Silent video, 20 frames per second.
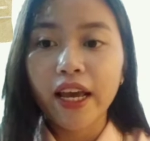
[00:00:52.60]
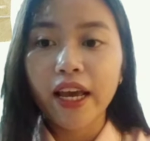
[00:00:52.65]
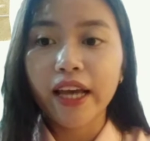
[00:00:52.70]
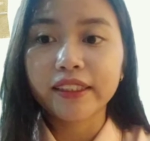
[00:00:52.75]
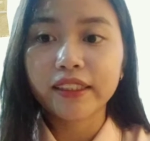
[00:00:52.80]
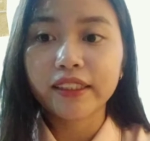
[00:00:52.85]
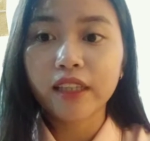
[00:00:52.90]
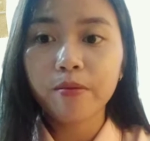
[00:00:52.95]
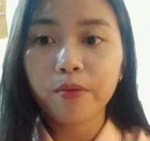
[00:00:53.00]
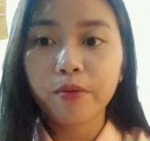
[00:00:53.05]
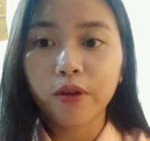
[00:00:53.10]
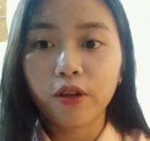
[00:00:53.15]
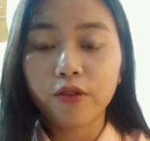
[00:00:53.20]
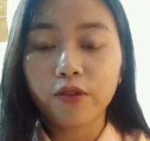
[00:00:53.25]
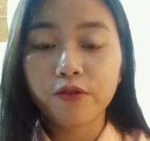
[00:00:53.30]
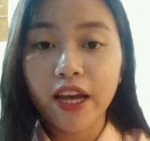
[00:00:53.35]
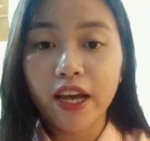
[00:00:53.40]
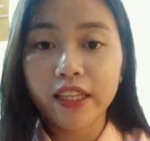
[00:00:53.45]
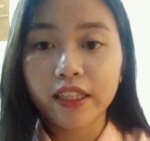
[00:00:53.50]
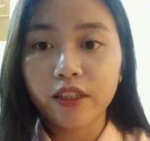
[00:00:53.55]
Example
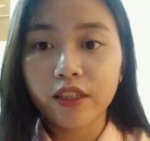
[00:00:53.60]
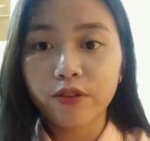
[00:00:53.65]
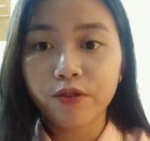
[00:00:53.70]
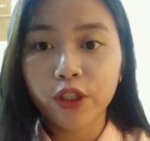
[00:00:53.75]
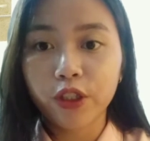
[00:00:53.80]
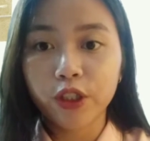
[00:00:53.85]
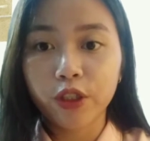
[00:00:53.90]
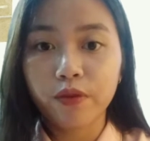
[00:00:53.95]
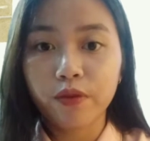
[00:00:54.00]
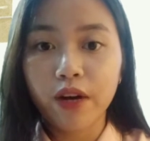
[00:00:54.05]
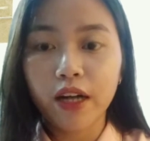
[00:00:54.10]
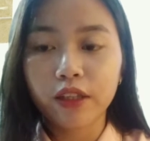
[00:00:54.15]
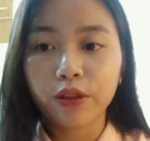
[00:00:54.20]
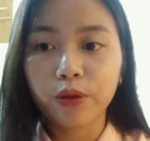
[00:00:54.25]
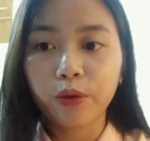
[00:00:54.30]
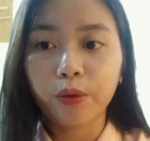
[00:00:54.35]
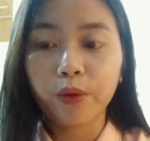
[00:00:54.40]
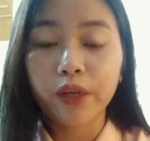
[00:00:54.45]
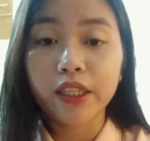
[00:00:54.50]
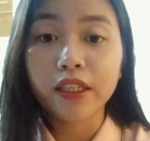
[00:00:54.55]
of finding the future
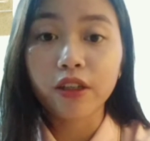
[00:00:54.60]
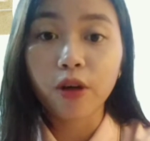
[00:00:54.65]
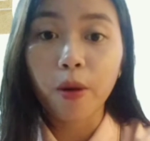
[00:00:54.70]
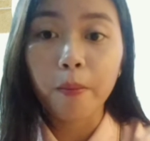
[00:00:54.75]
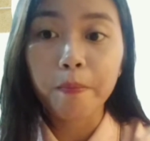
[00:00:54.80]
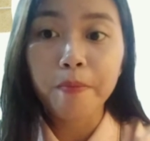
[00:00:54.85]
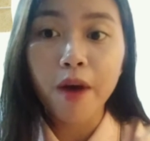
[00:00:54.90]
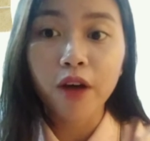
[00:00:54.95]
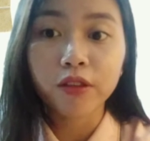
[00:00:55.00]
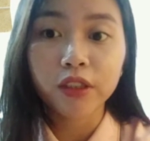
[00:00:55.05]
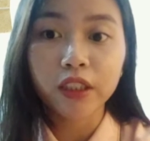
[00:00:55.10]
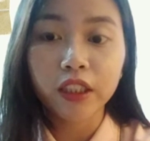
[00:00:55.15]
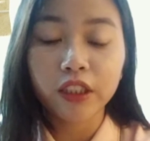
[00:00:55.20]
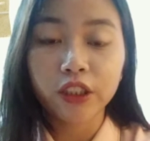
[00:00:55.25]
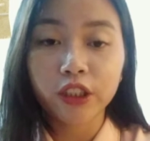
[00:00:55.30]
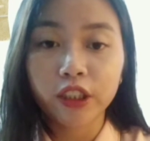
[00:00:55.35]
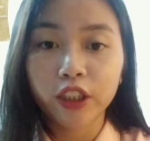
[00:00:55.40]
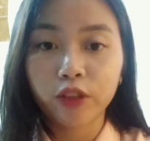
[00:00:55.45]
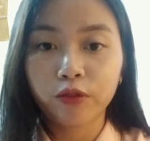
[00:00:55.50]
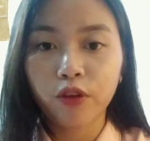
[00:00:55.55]
value with the compound
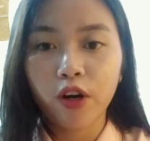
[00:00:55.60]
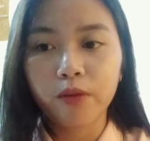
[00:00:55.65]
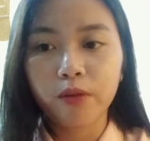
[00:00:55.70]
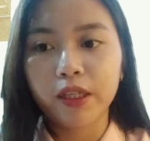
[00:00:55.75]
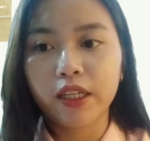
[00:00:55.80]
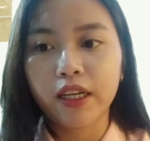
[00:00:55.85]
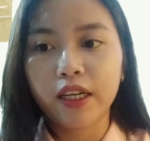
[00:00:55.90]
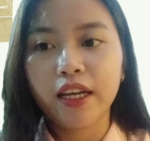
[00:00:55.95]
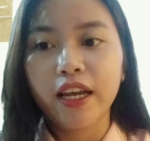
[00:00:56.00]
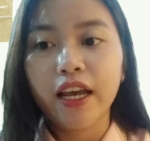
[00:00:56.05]
interest formula.